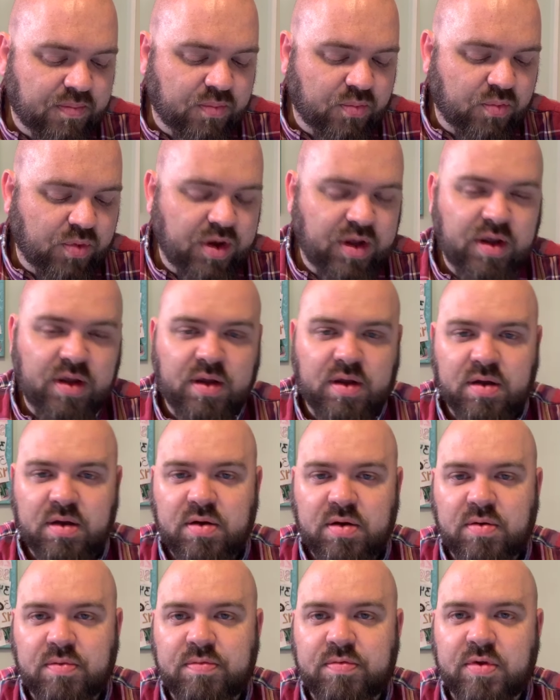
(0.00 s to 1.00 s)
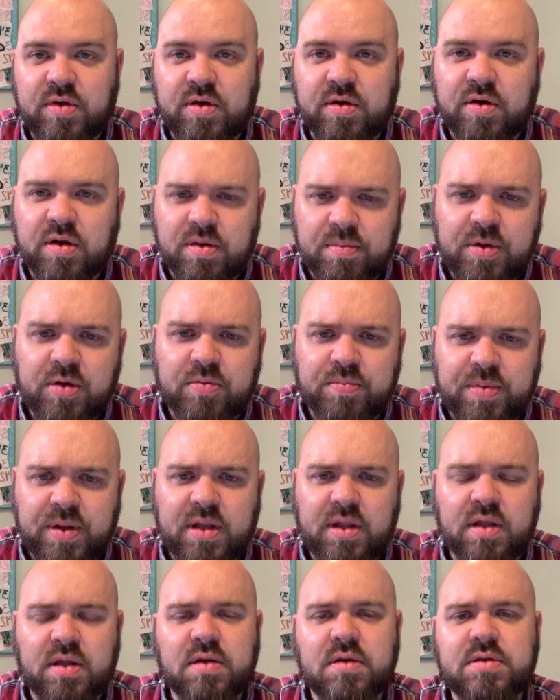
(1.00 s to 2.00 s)
we hopefully are going to be
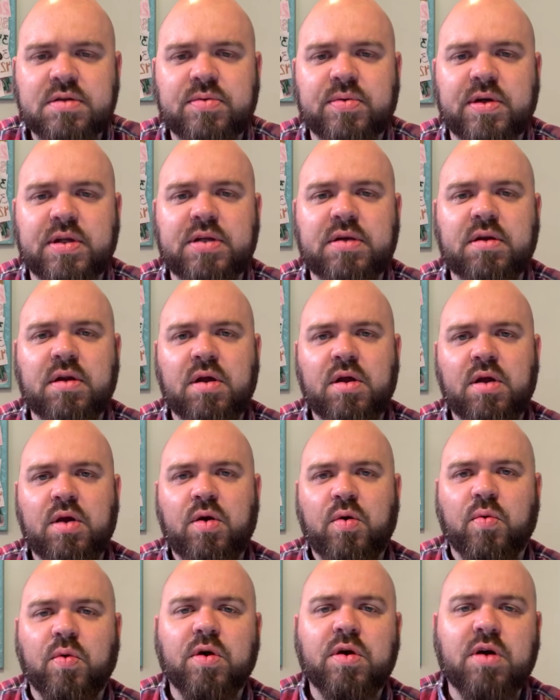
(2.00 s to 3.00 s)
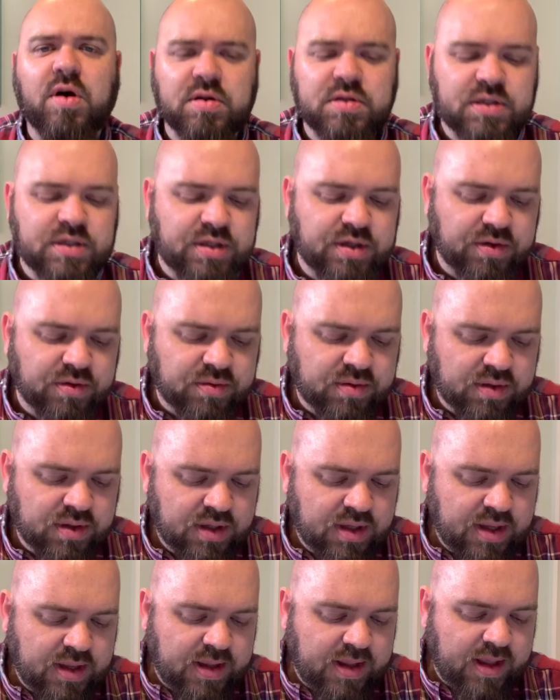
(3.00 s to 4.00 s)
obedient to what we're called to do.
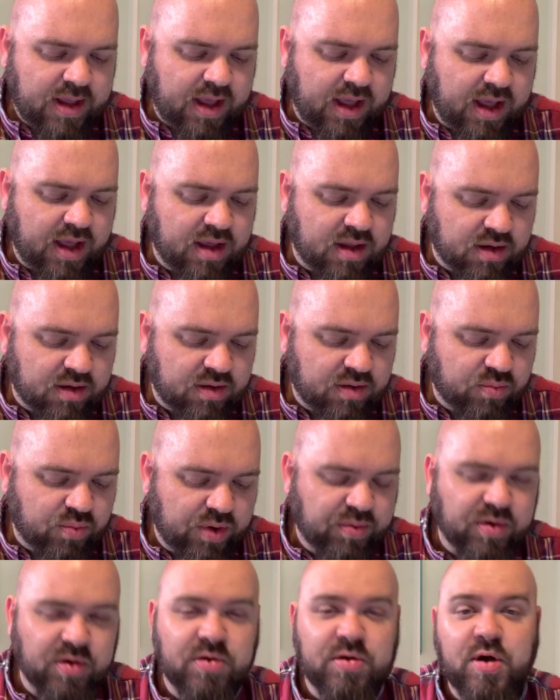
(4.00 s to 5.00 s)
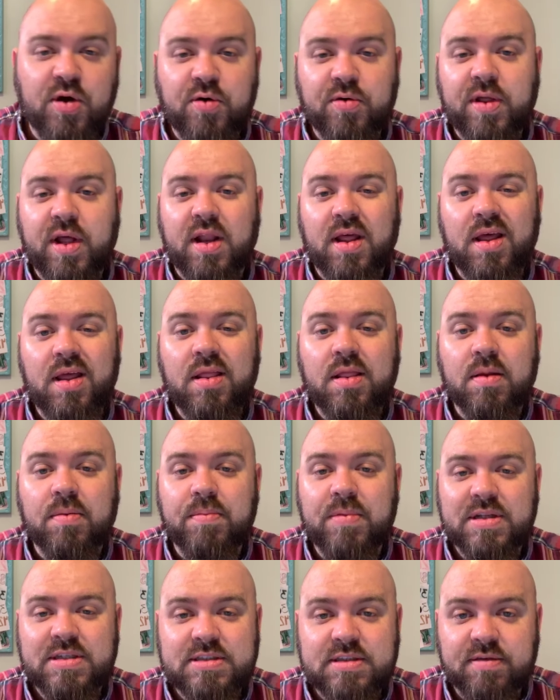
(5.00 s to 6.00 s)
And we will know that in the
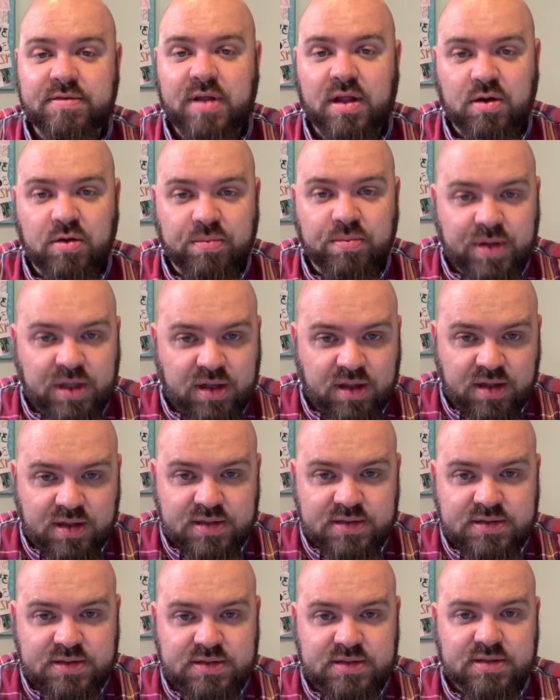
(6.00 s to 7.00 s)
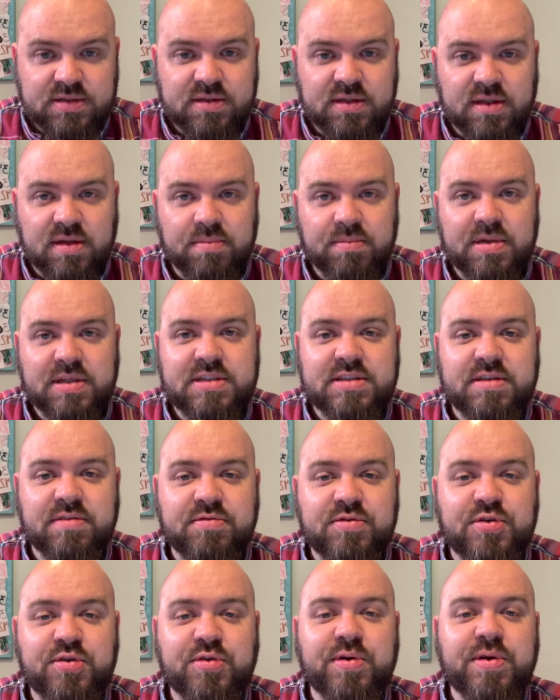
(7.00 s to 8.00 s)
midst of that obedience, in the midst
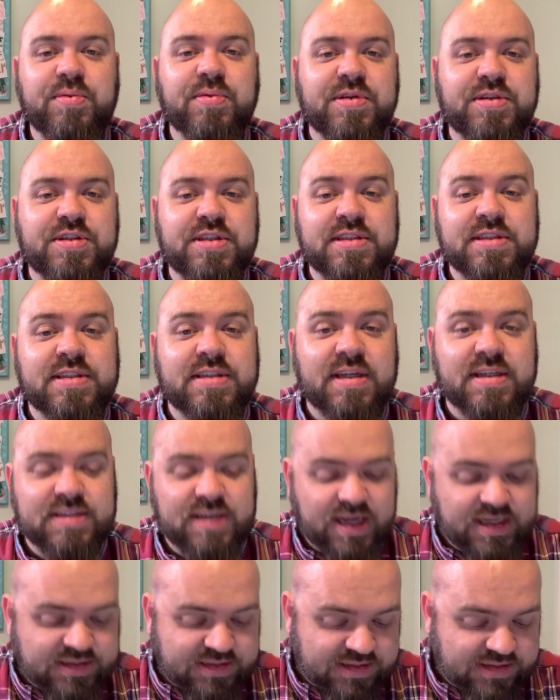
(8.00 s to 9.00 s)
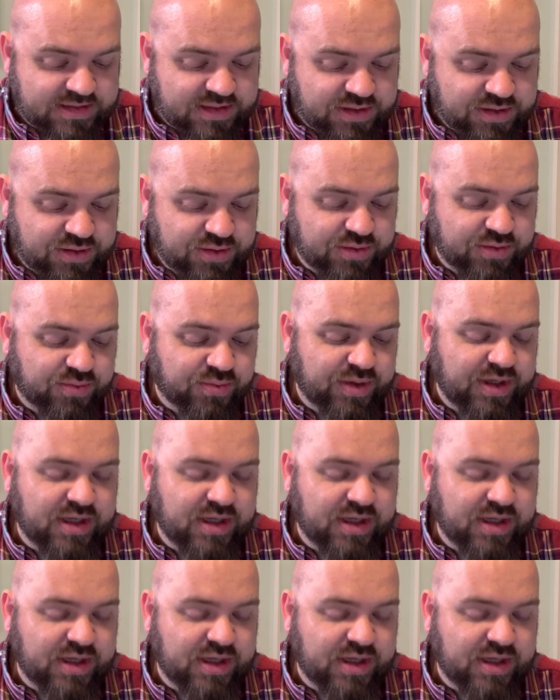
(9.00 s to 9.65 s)
of doing what Jesus has asked us to do, we